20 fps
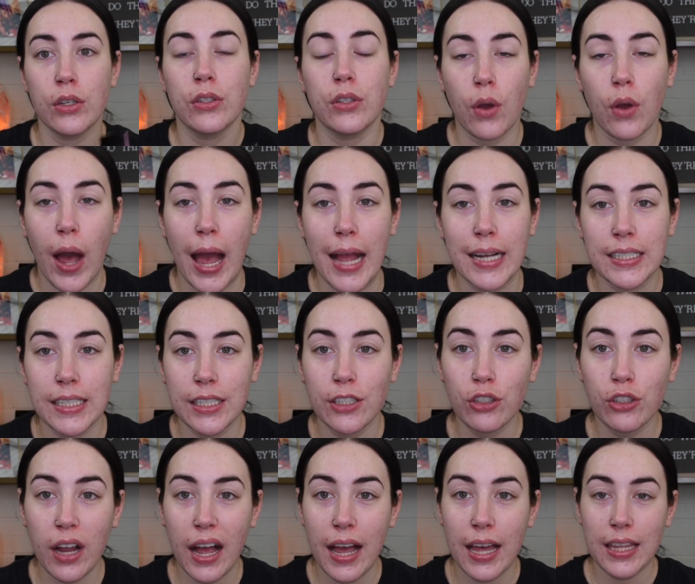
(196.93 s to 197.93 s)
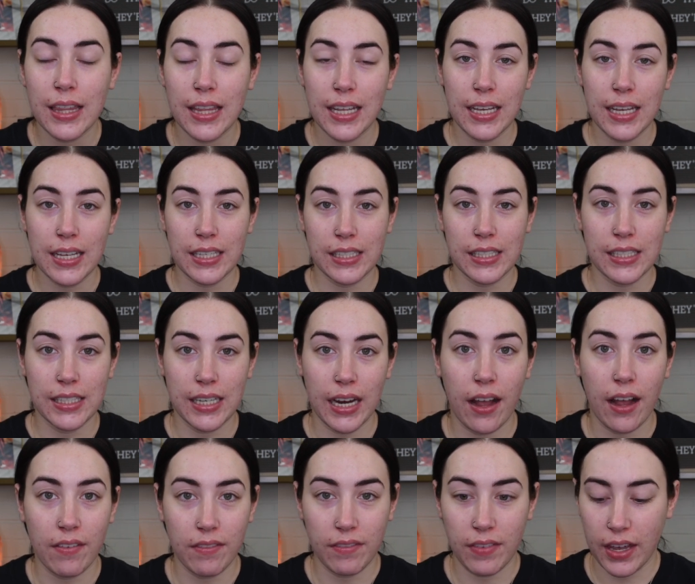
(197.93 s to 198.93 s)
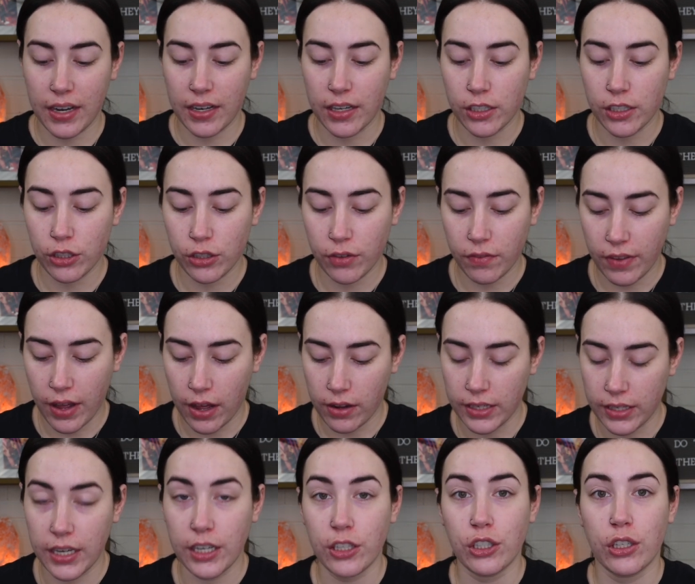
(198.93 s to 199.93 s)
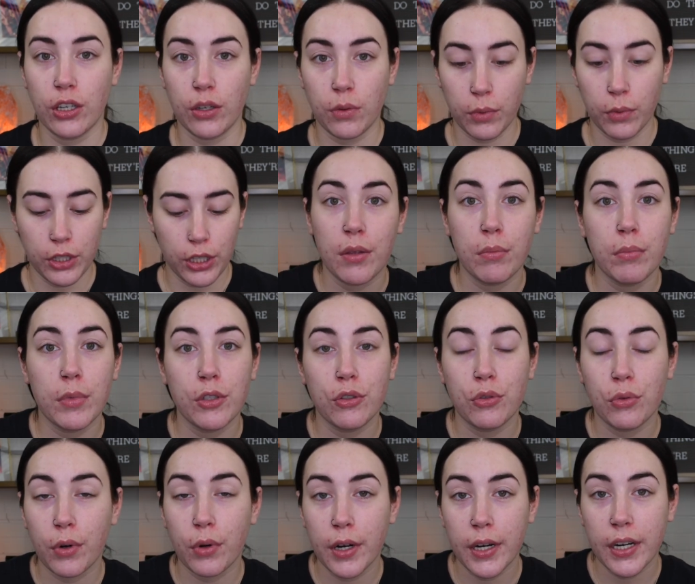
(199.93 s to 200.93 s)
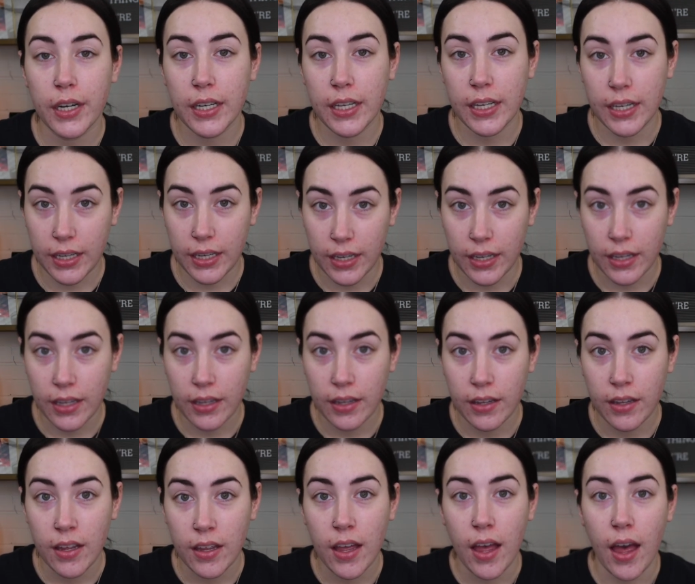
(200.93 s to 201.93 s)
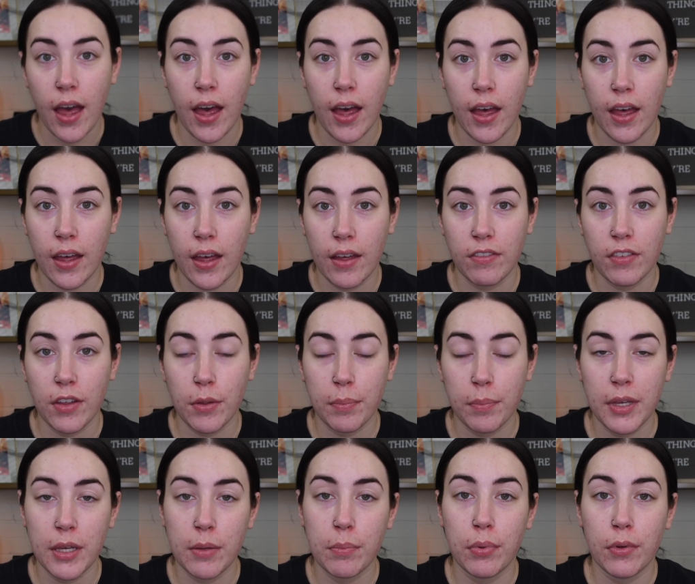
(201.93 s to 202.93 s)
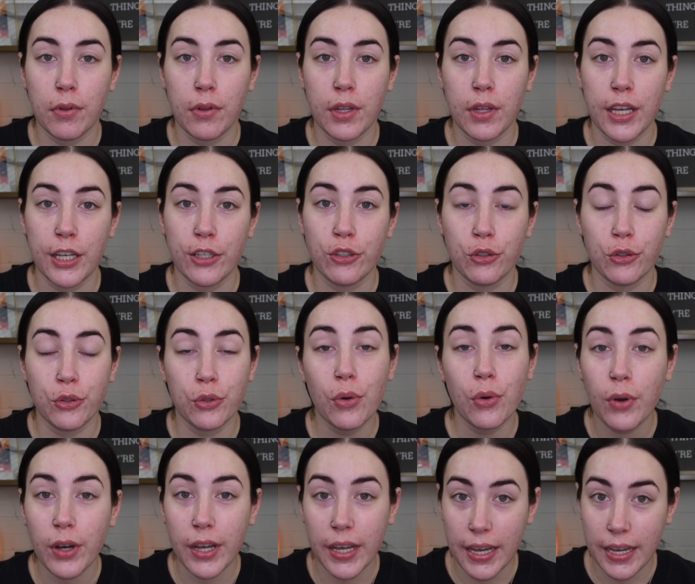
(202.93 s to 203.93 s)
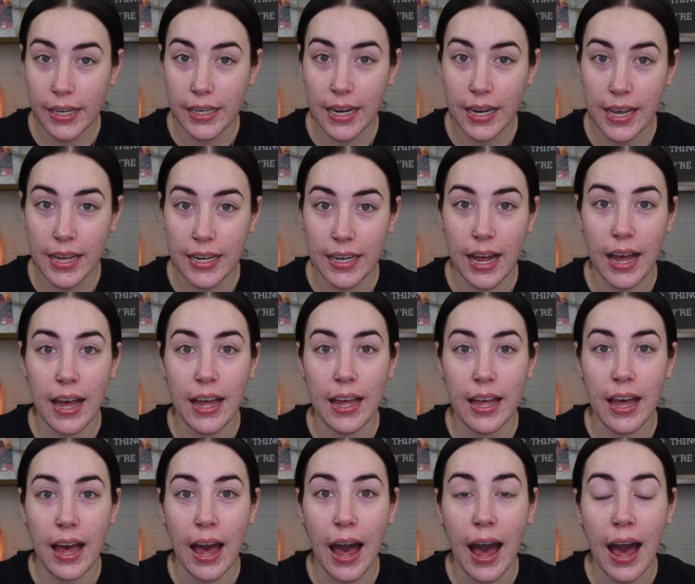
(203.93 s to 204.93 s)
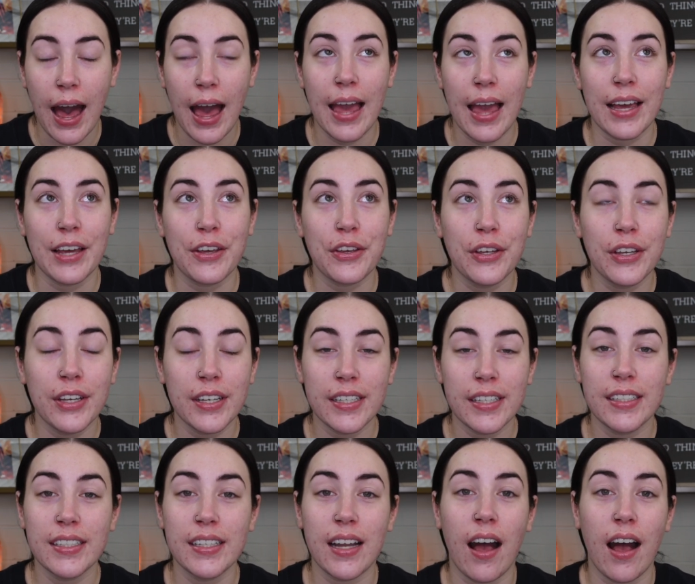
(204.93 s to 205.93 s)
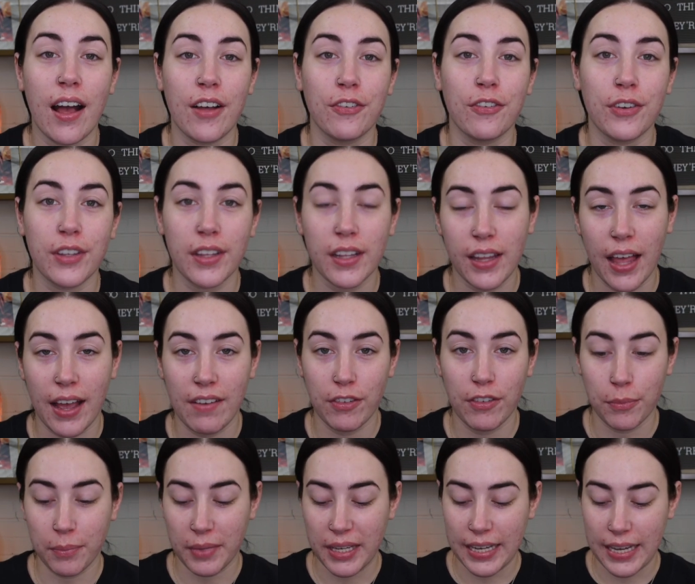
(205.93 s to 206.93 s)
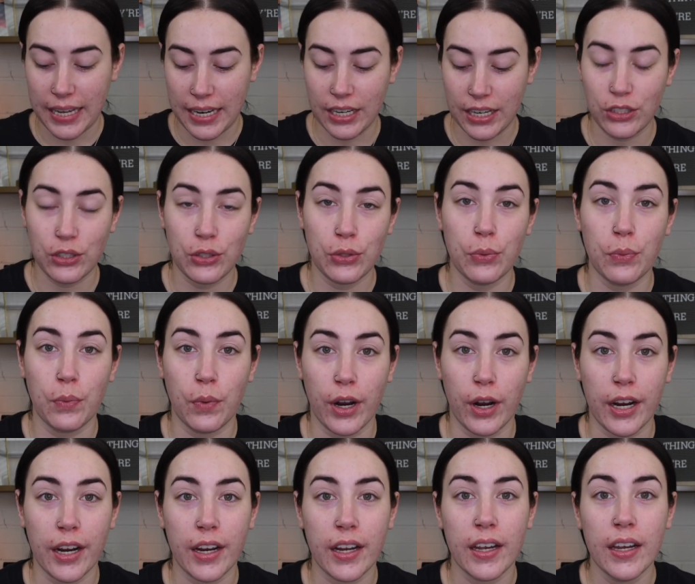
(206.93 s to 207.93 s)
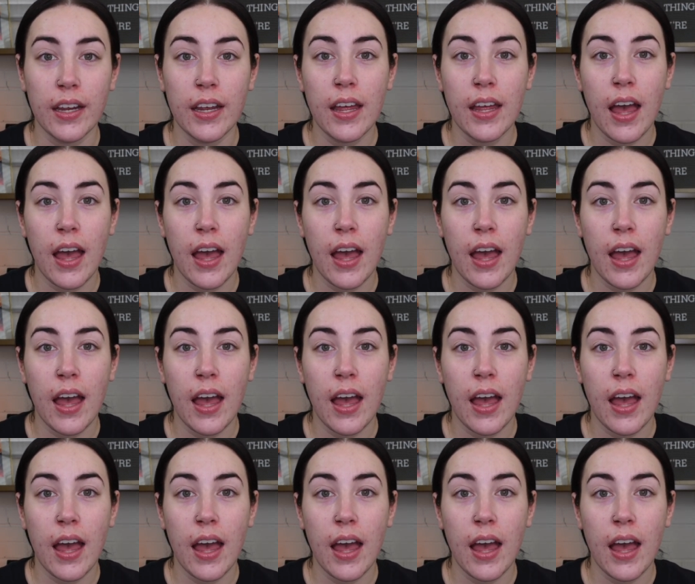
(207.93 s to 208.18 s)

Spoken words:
So I did try the stick Vanish foundation, which the majority of people enjoyed, and I could not for the life of me get it to work.